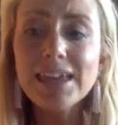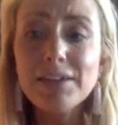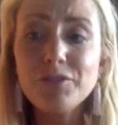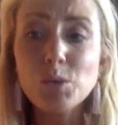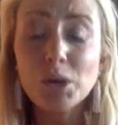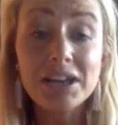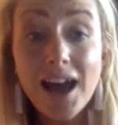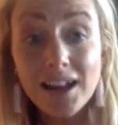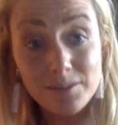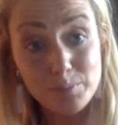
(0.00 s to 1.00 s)
If you are
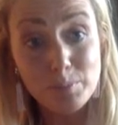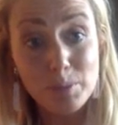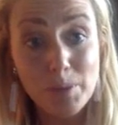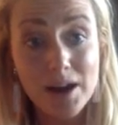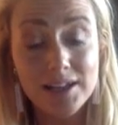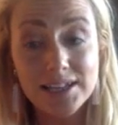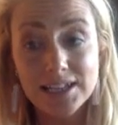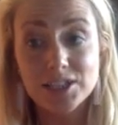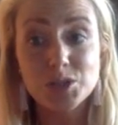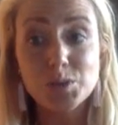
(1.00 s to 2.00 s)
not
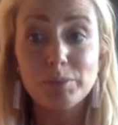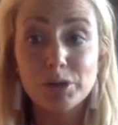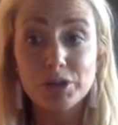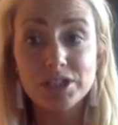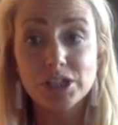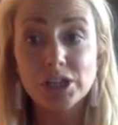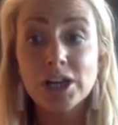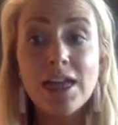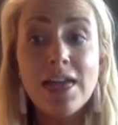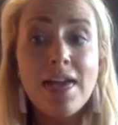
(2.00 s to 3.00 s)
connected to a broker-dealer,